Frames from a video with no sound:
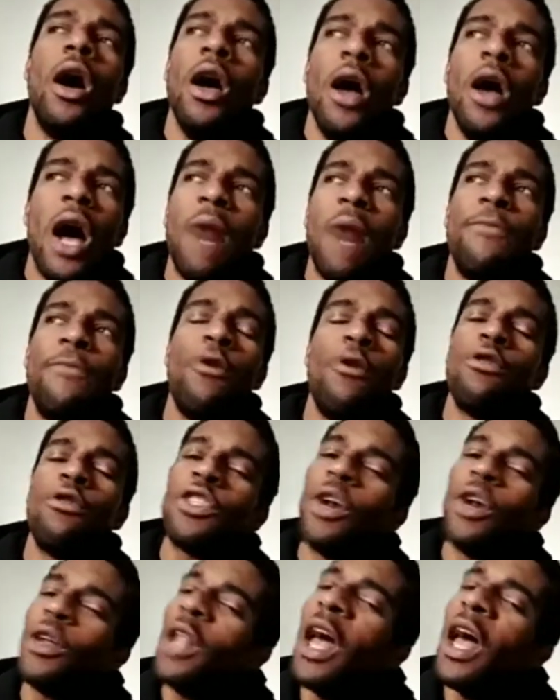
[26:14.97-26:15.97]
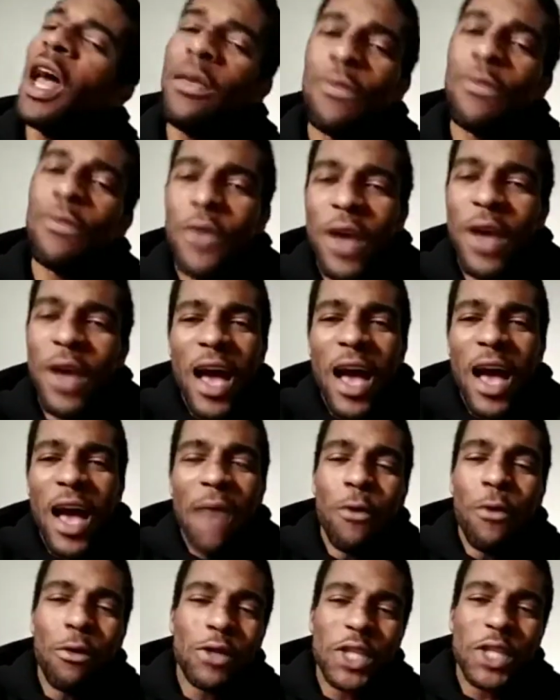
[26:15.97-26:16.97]
I'm focused on life. I'm
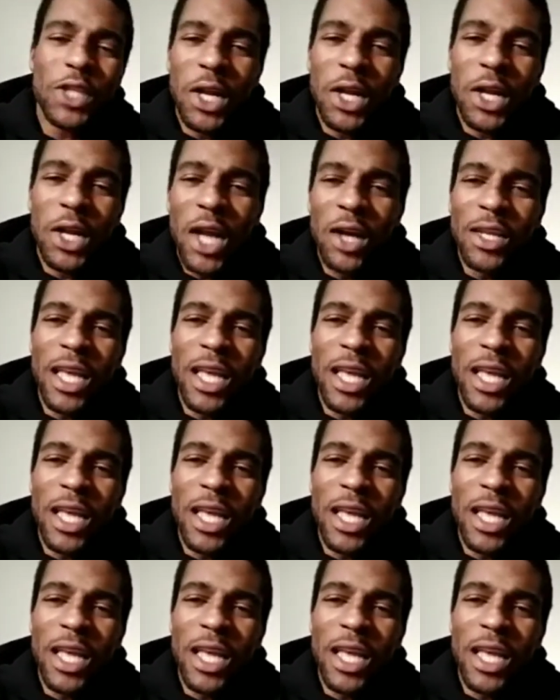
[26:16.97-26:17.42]
focused on